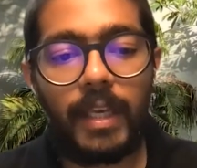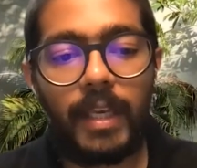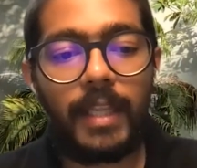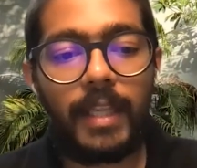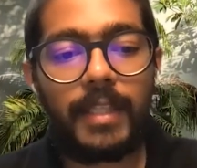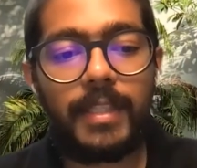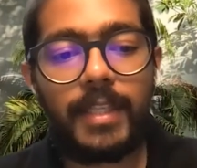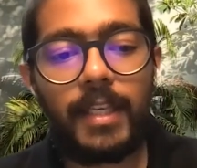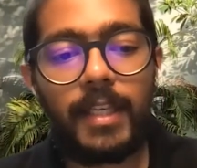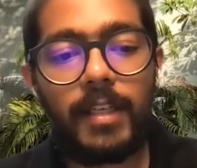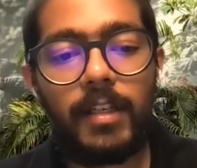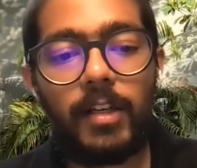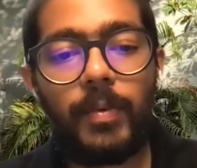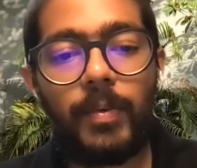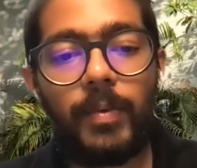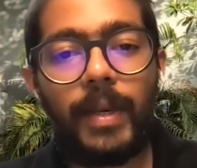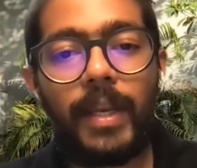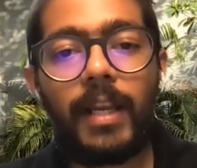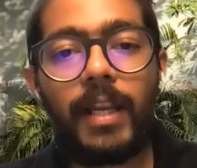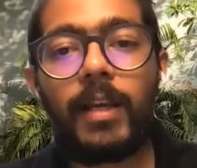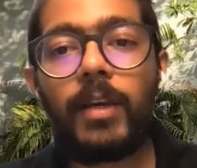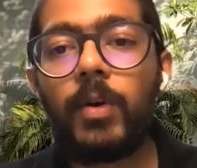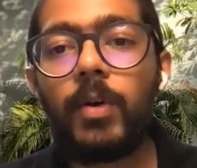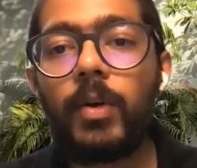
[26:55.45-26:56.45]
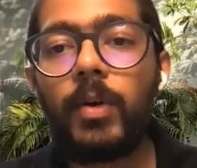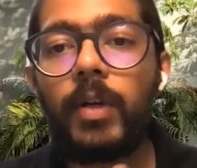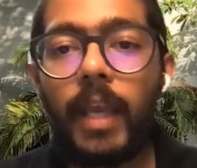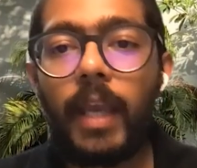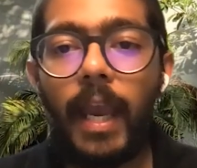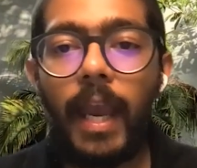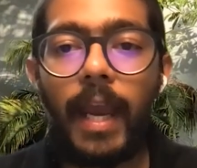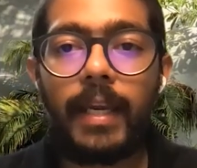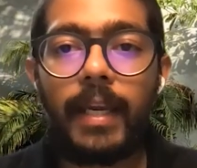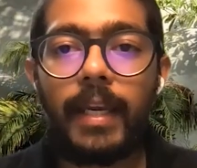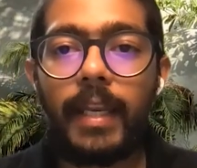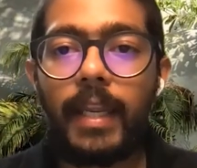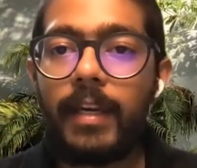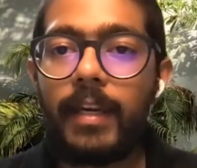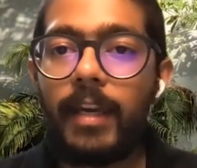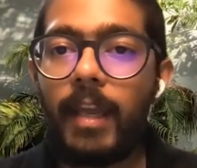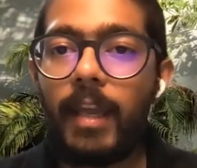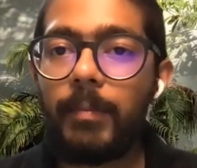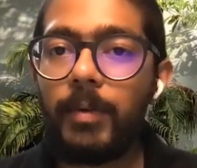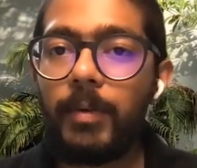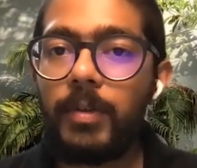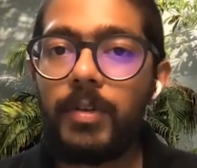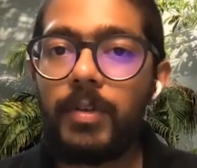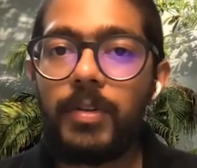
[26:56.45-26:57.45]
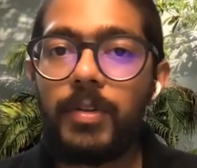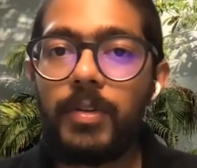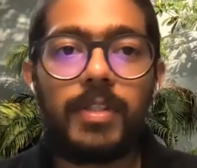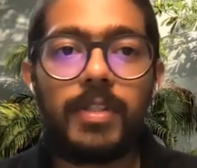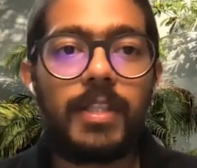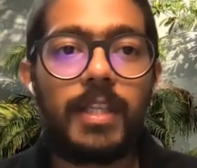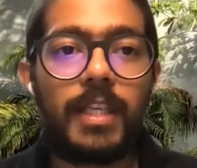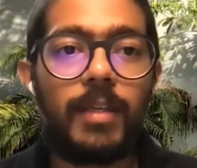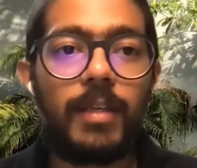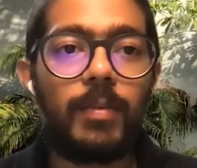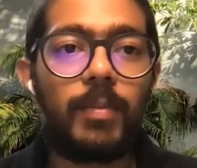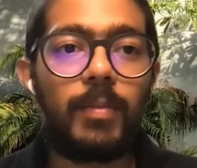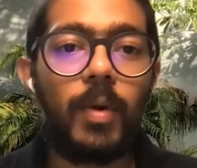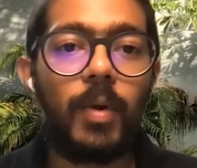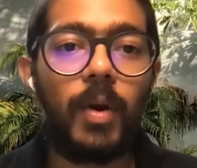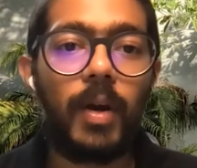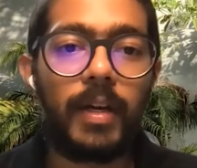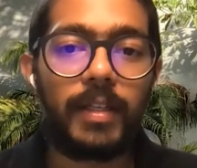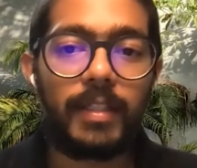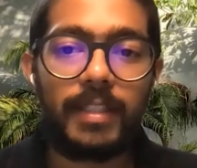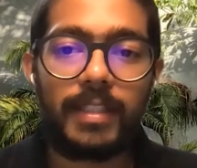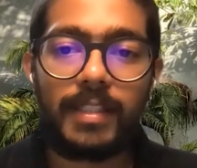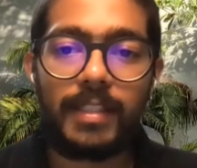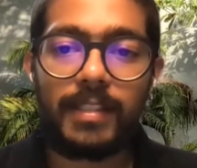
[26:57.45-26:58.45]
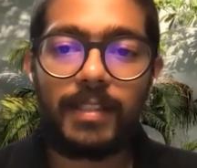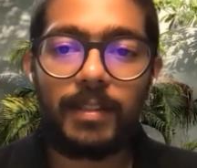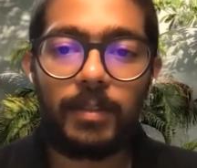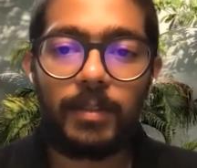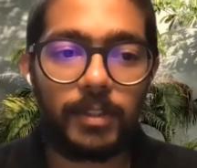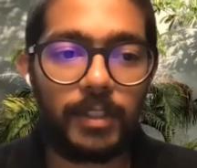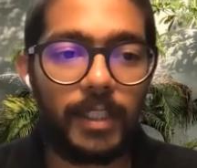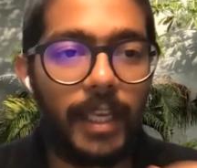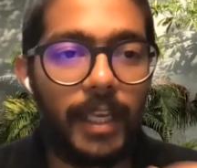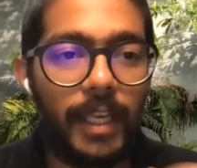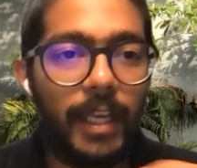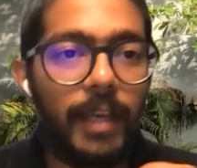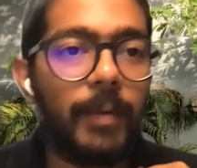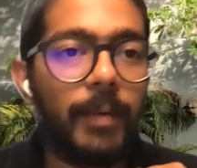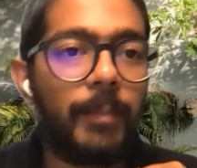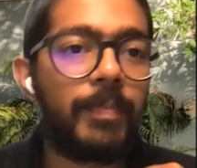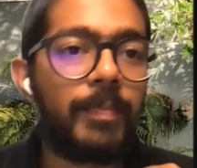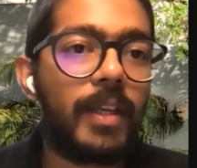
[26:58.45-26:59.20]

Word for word: Let's take a quick look at a demo to see what this looks like.